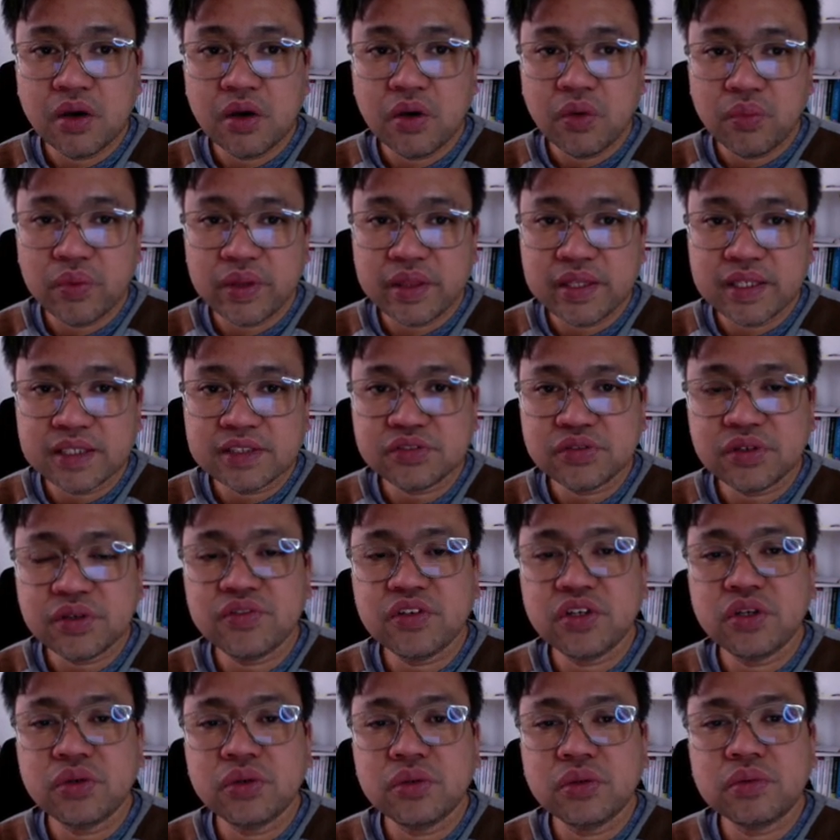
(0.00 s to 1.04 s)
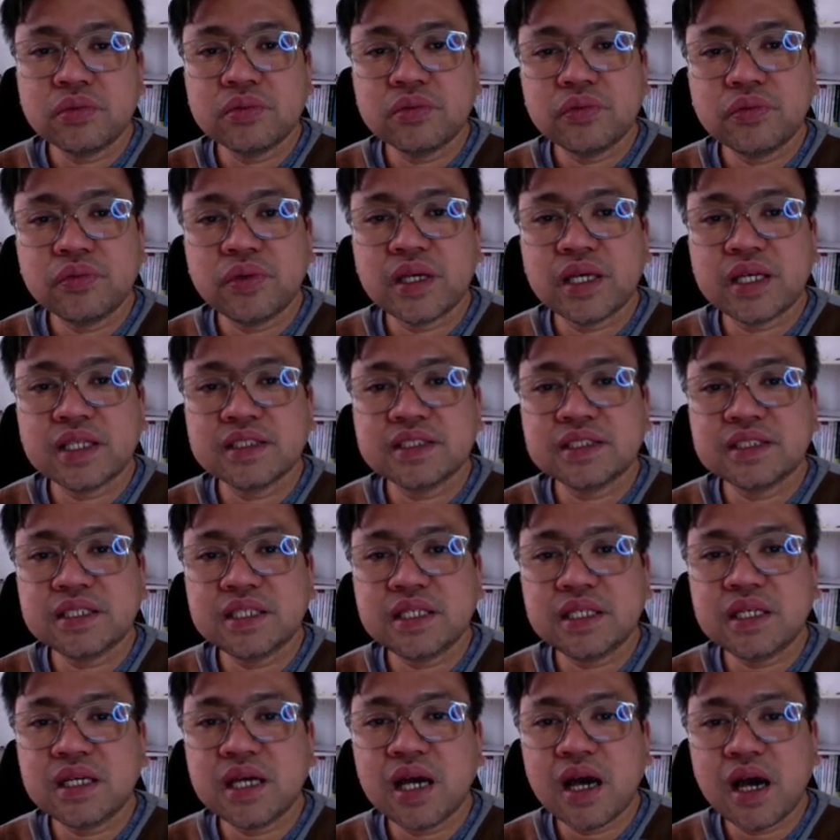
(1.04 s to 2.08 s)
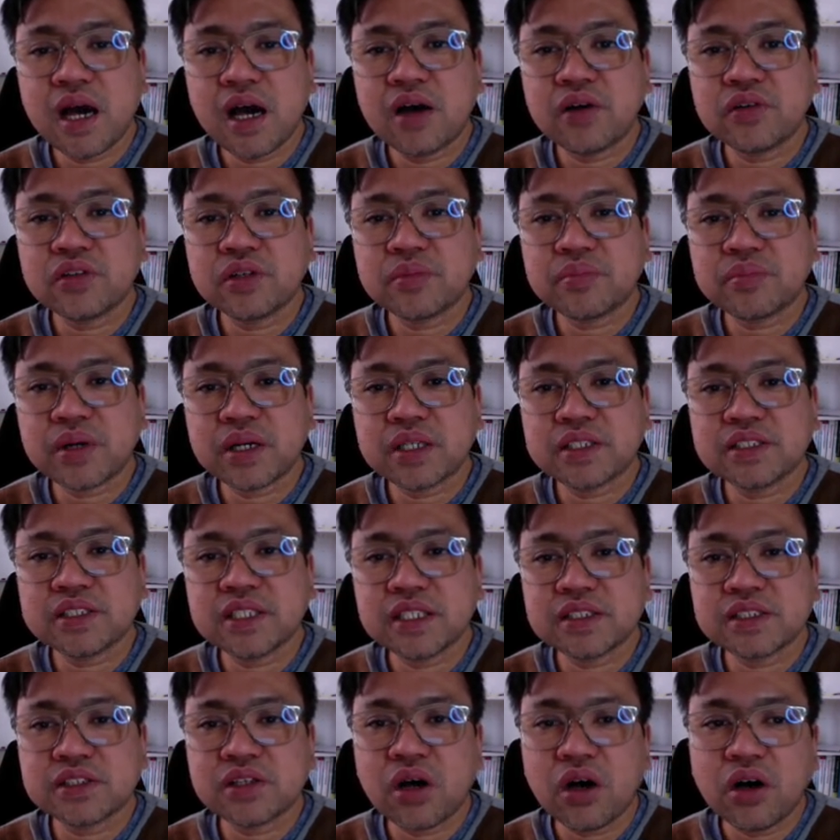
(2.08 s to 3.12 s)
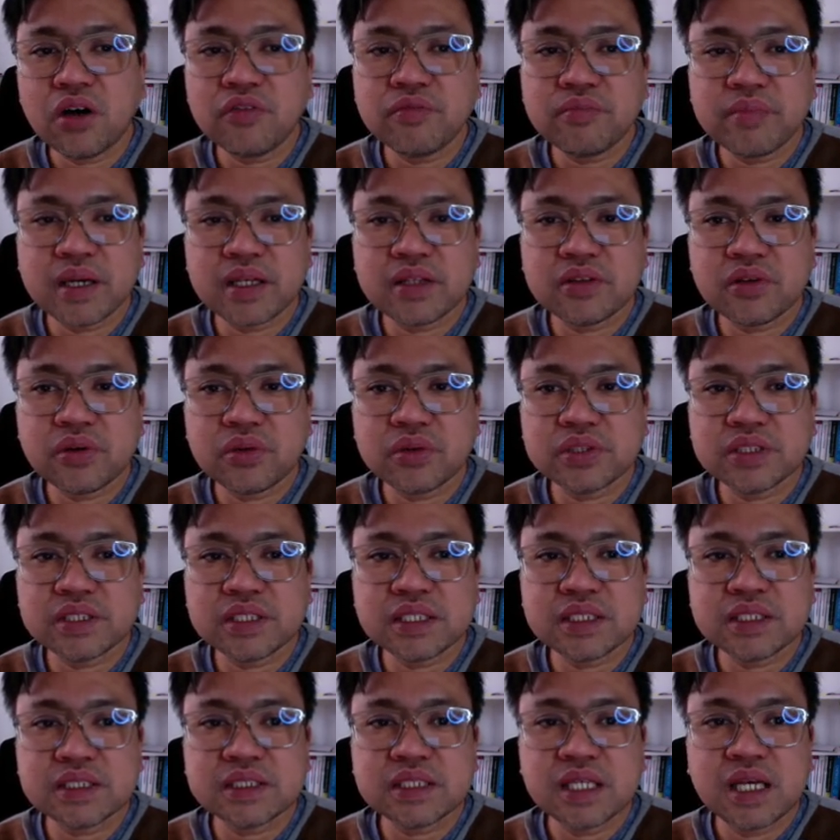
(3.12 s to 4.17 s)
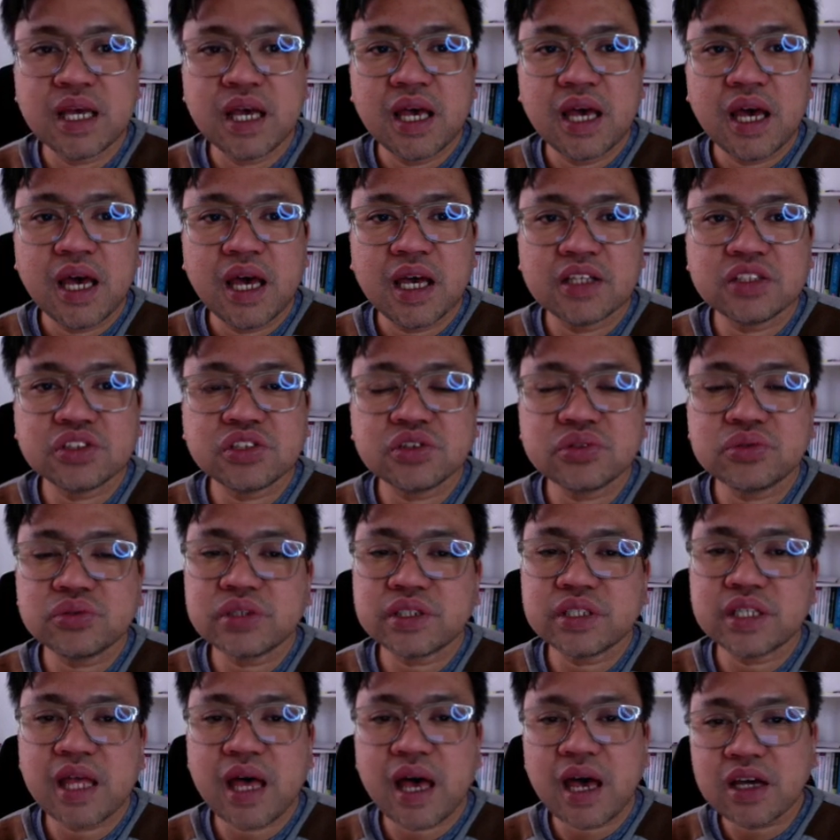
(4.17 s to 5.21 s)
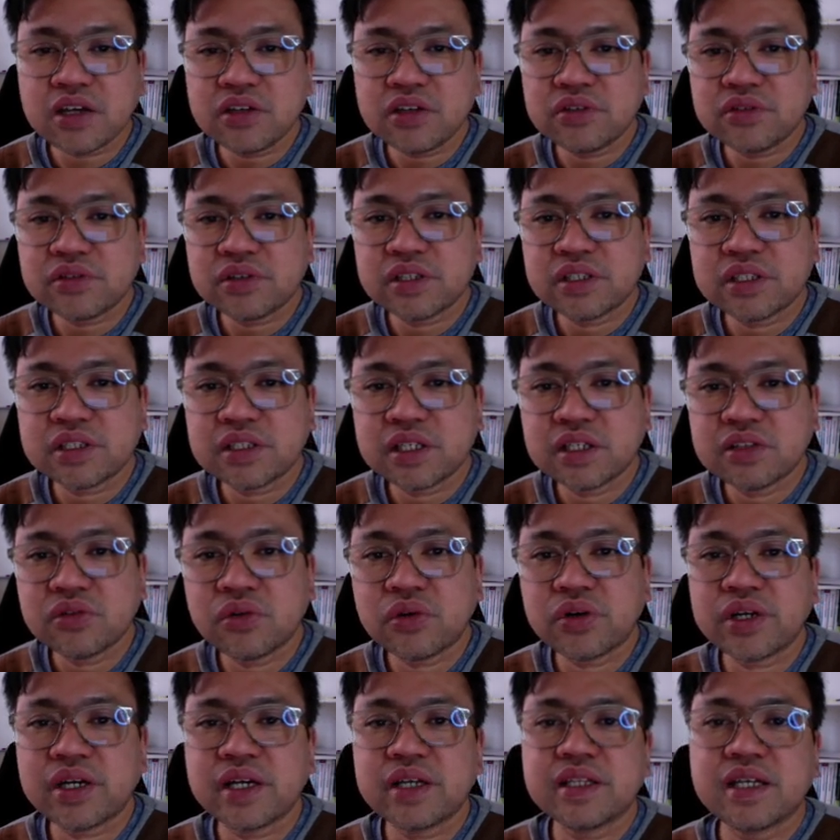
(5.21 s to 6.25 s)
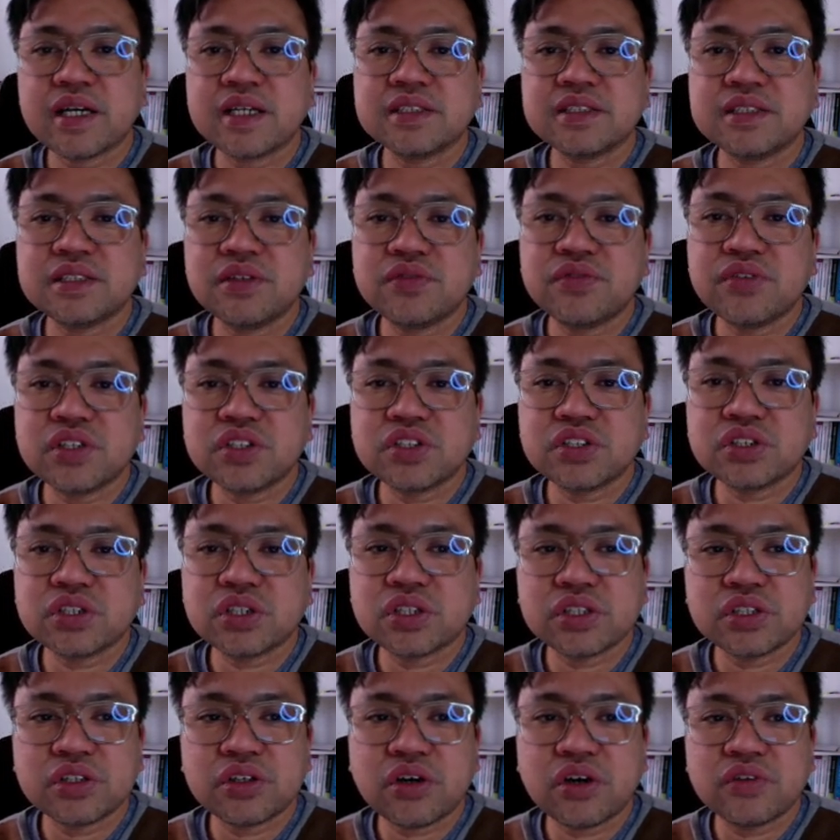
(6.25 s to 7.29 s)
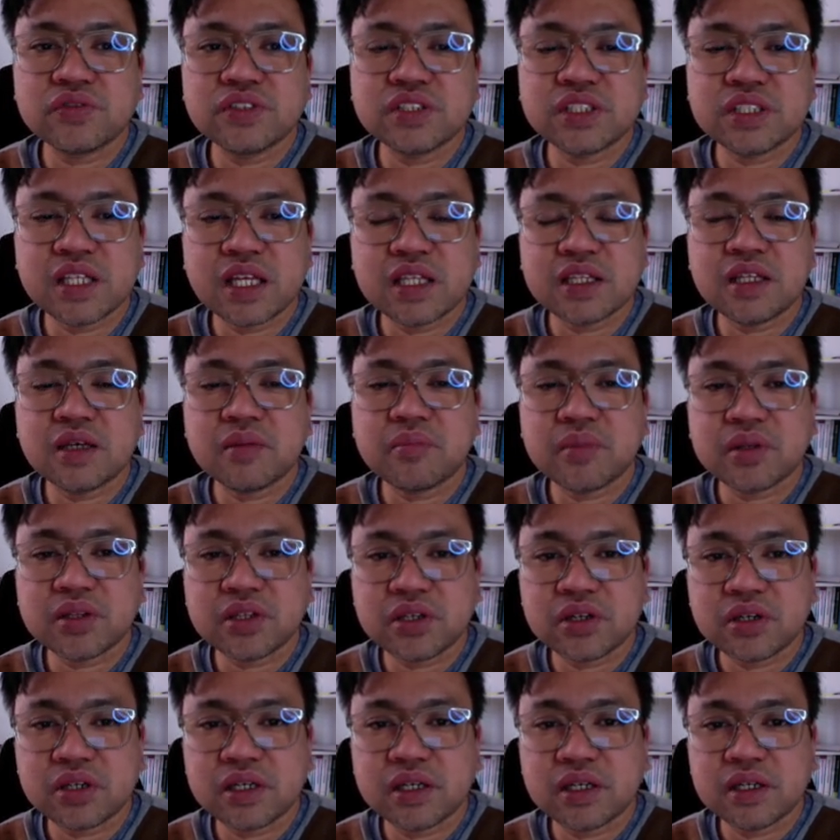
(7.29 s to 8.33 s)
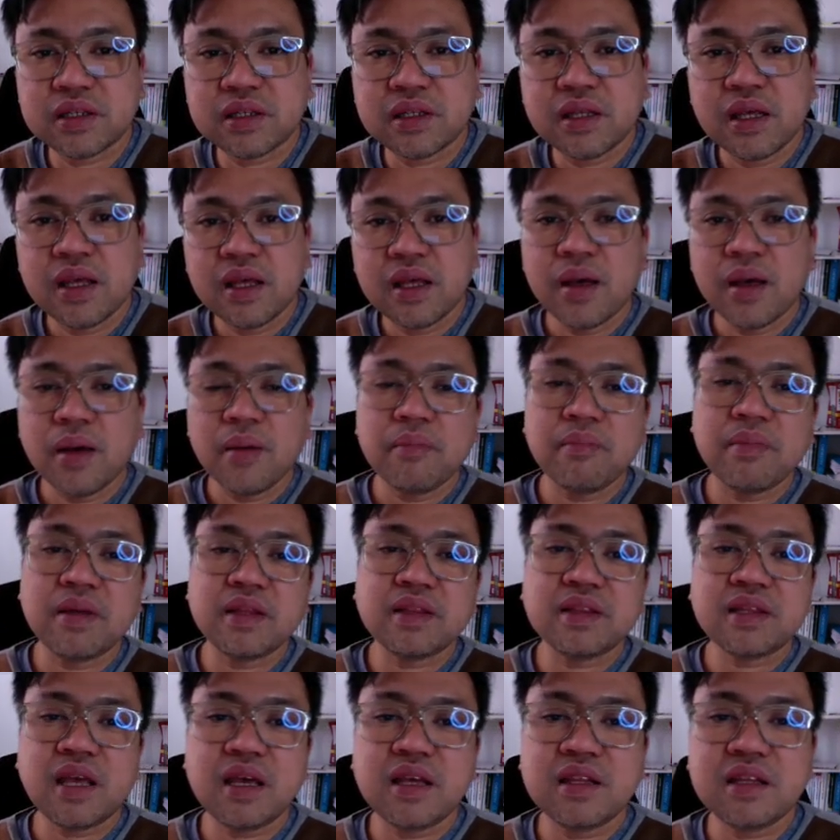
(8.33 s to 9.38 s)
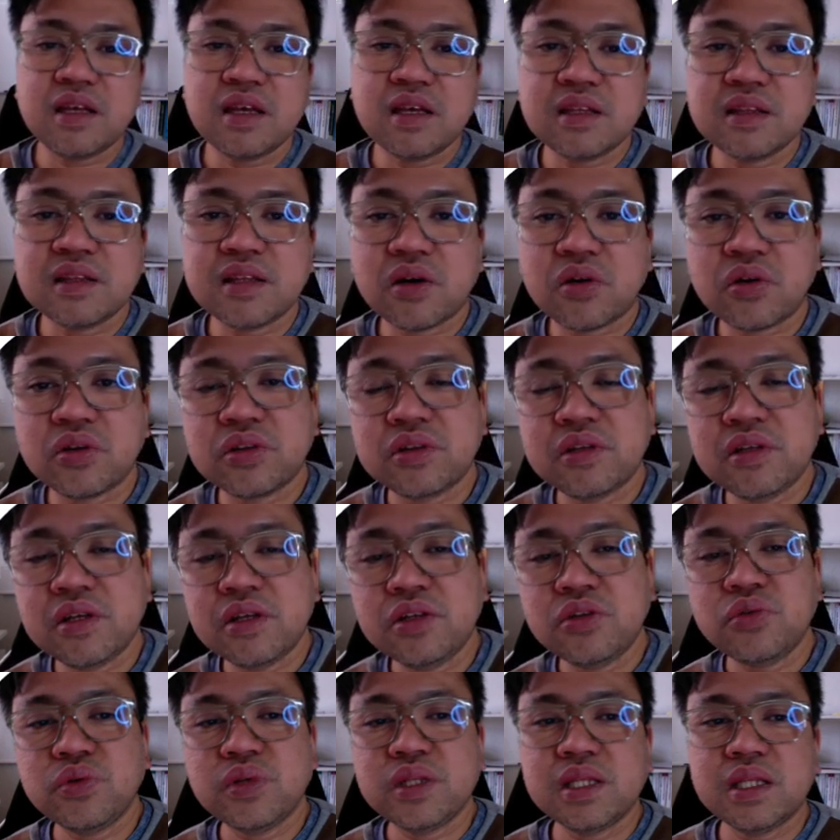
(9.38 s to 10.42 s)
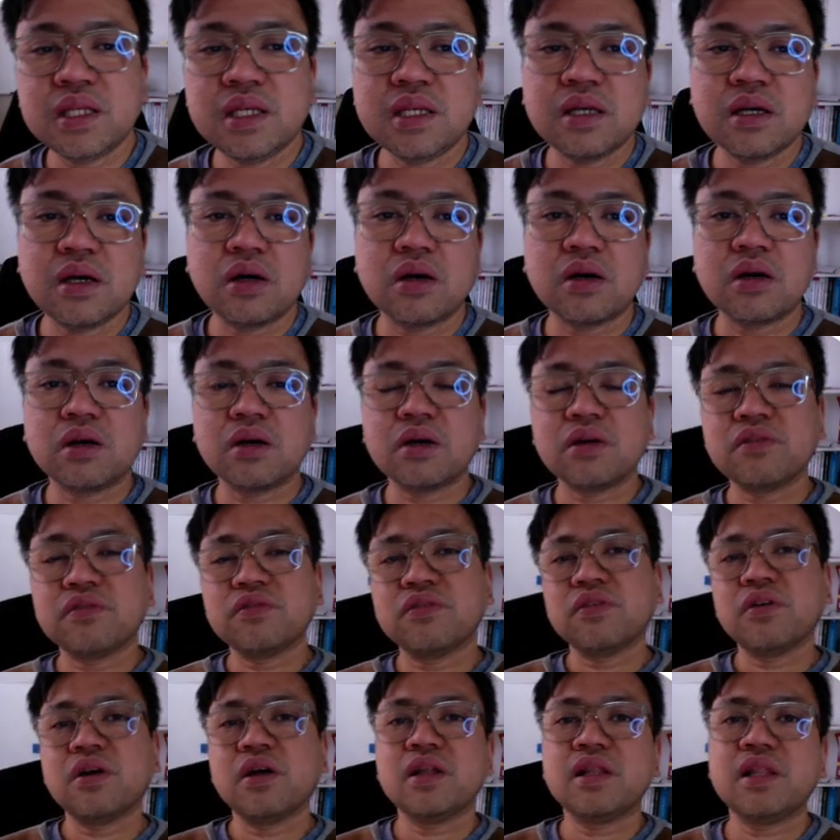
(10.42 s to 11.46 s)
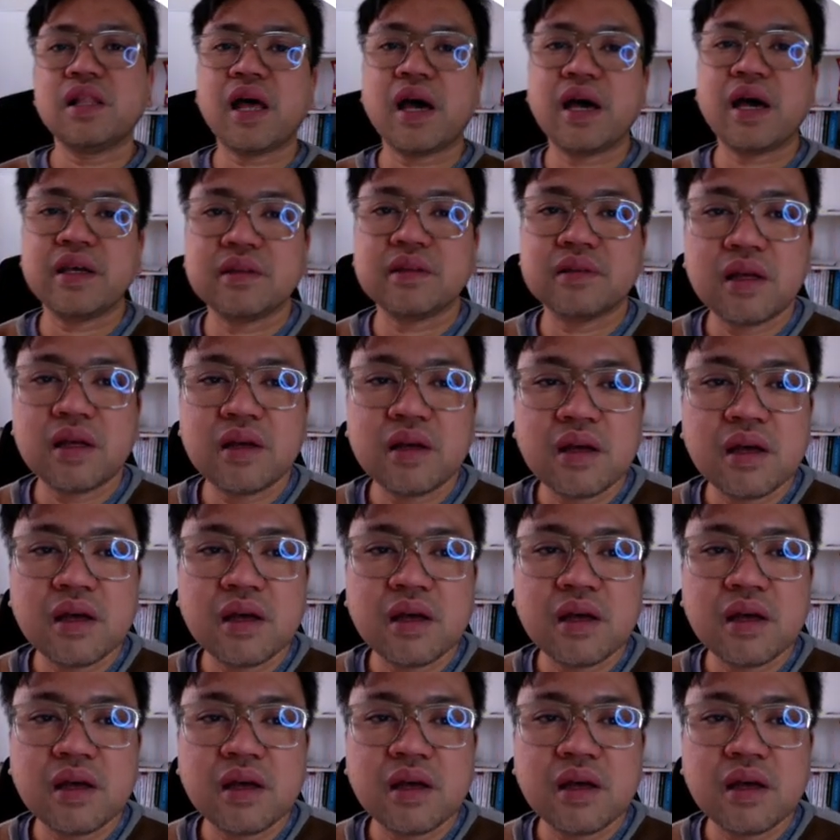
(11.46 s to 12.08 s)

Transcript: With this review, we can see how the process of mitosis ensures the accurate and organized division of genetic material, maintaining the continuity of life.